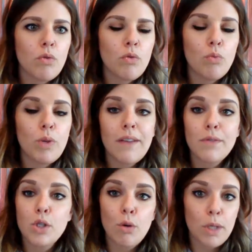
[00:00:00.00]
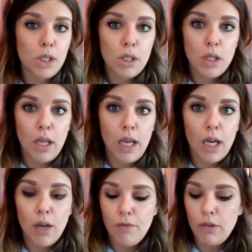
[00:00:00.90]
We have so much to
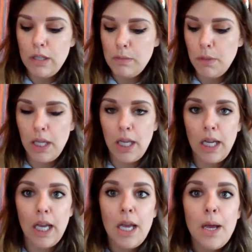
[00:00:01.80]
thank for this planet,